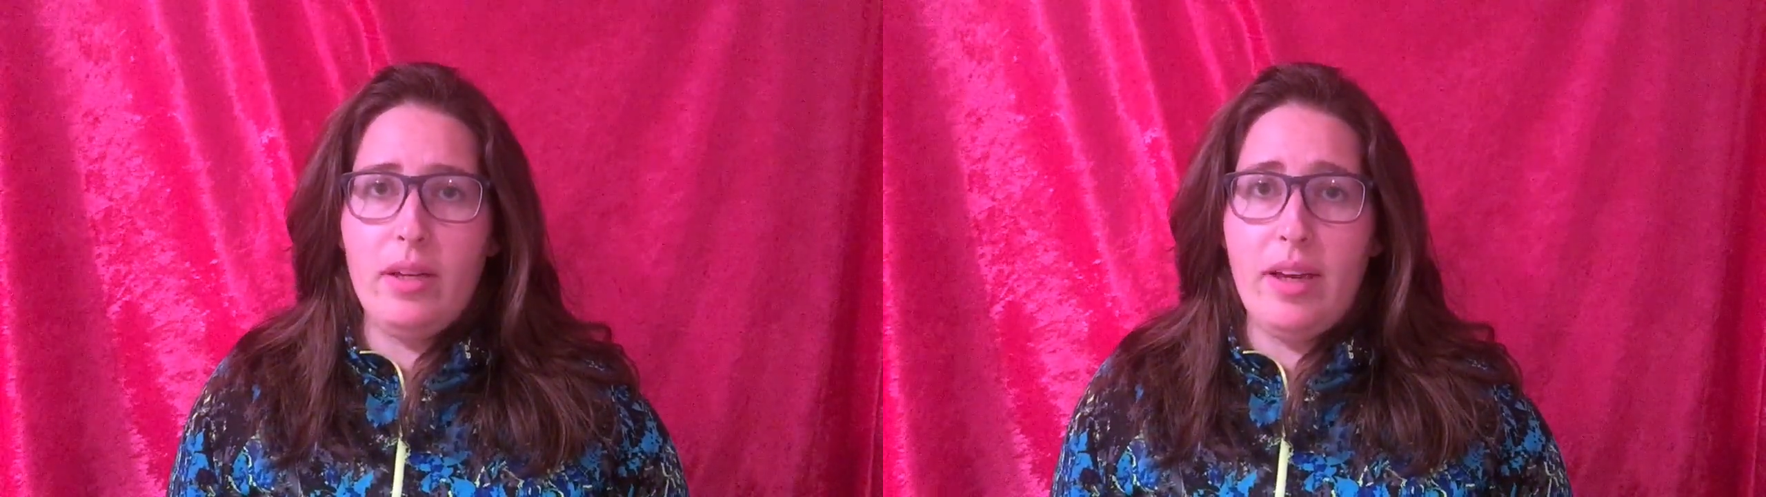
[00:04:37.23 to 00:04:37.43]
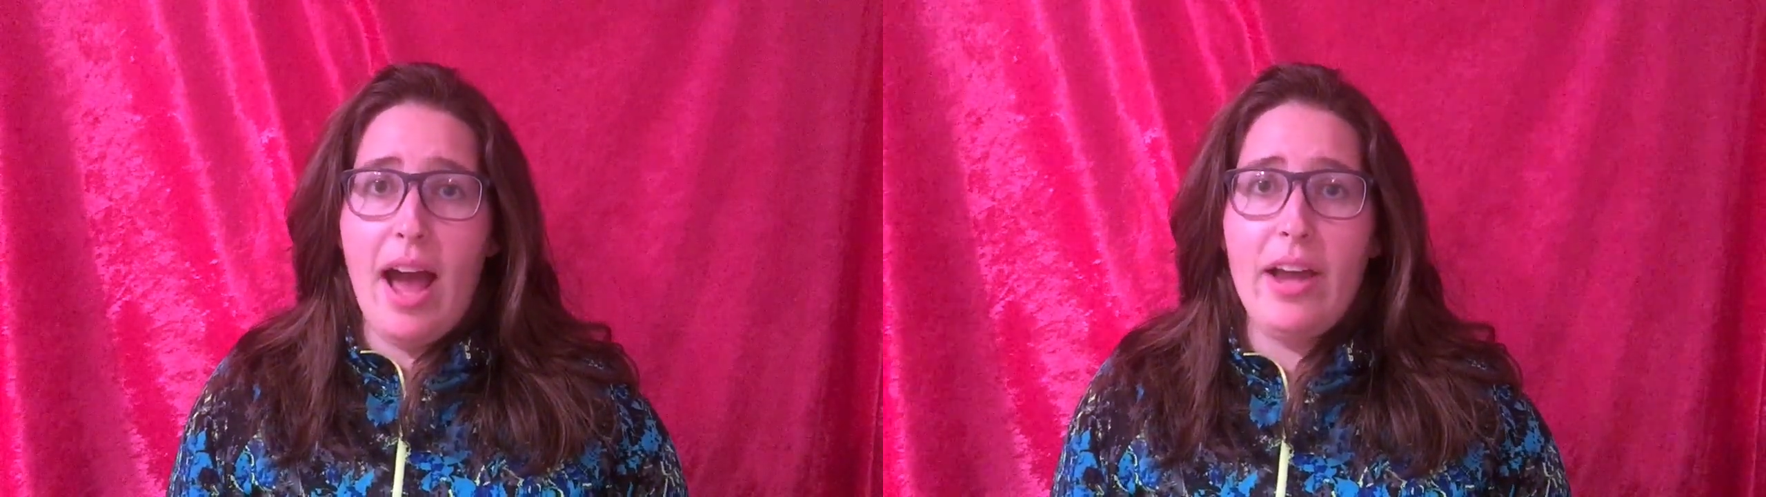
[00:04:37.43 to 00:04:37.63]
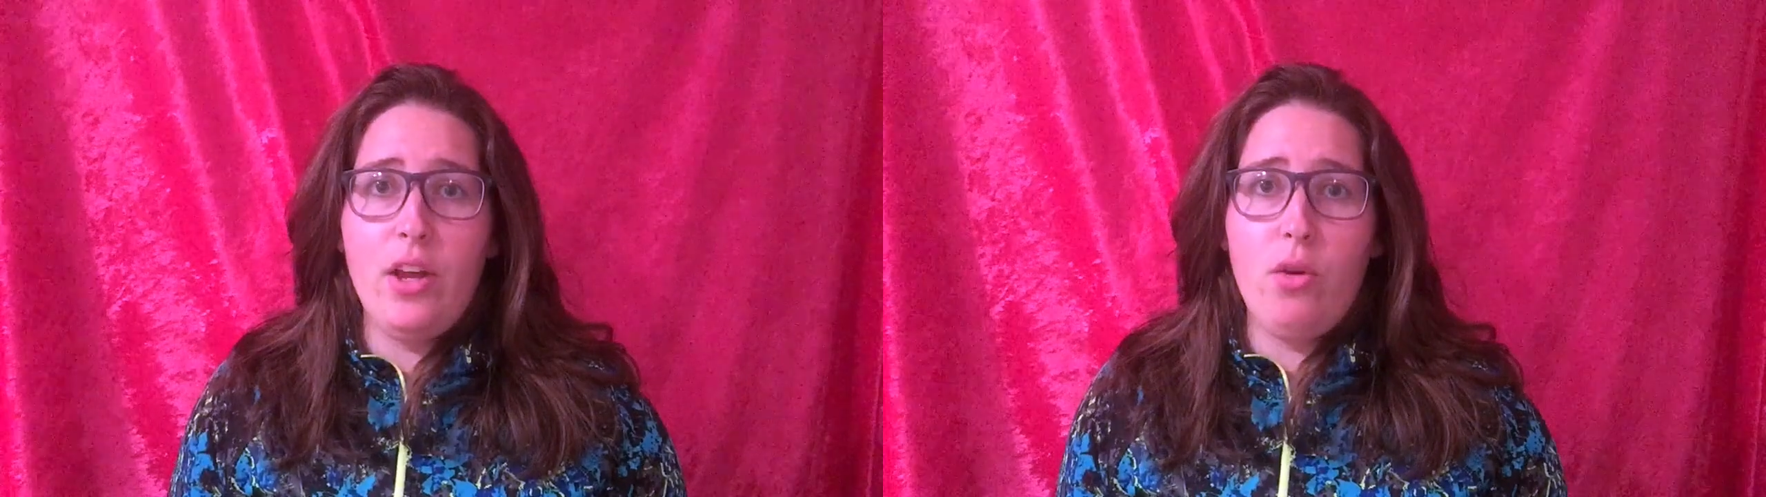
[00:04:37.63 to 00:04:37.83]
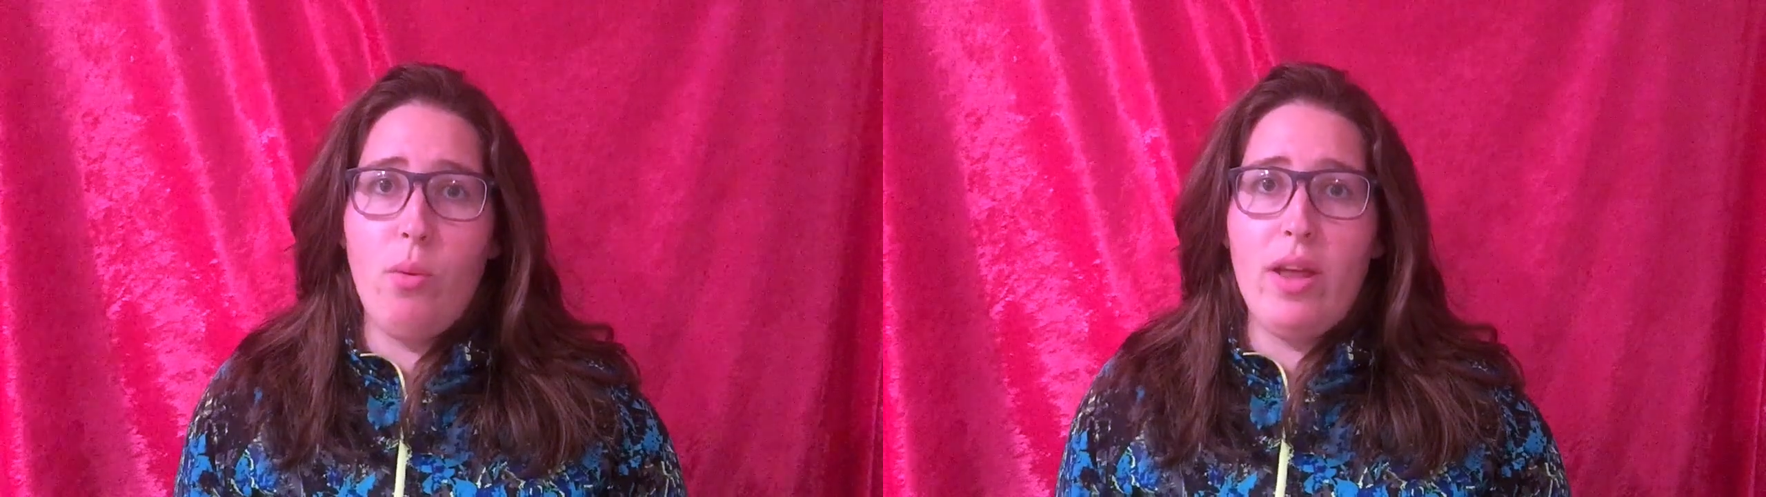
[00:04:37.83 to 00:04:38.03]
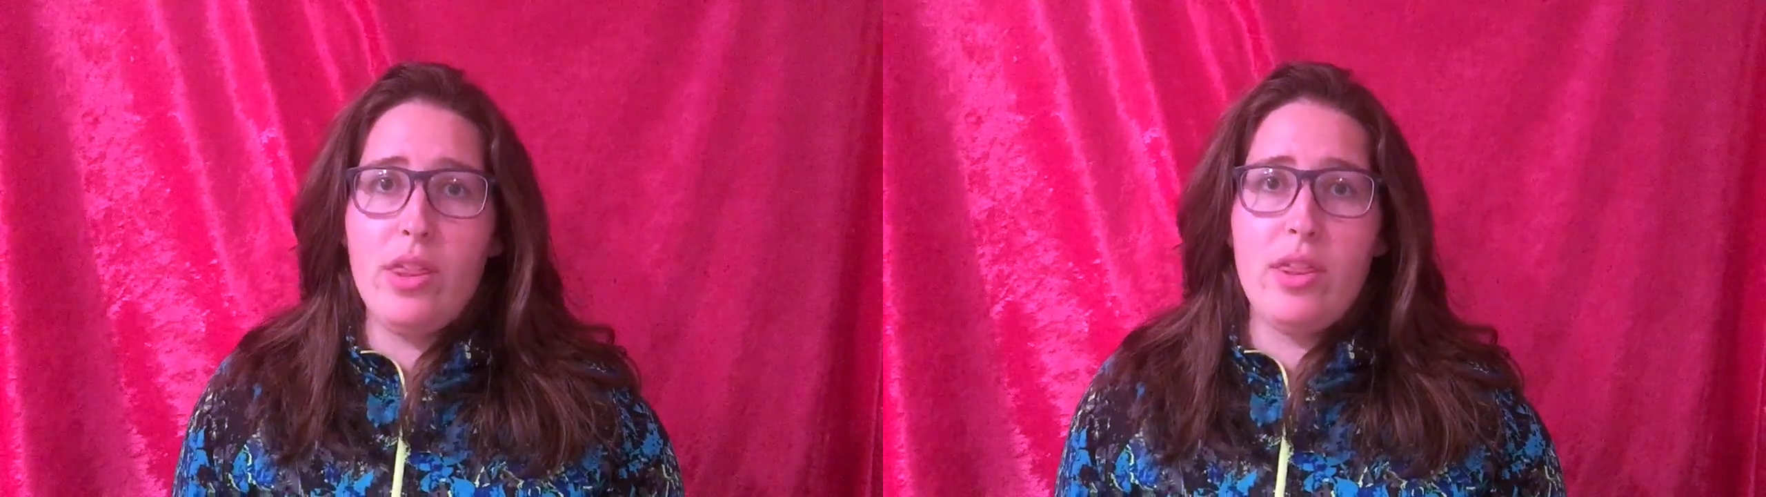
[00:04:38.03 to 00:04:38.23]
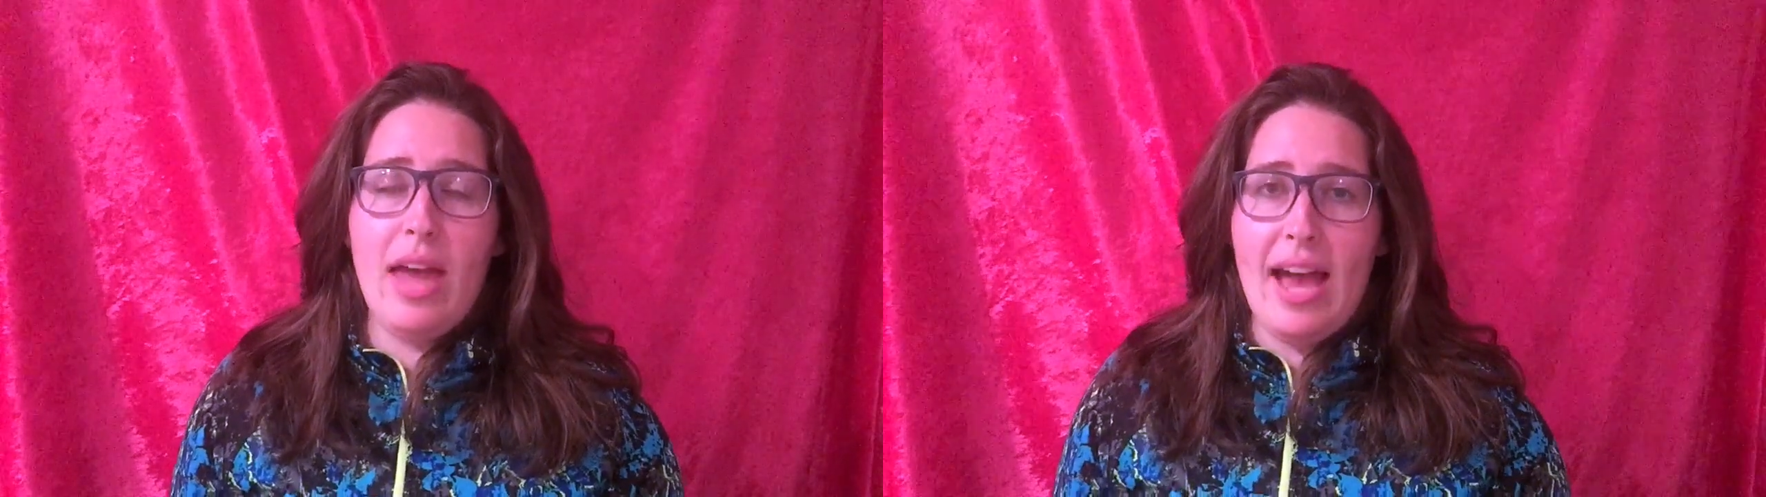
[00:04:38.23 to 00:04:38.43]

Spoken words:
guide you with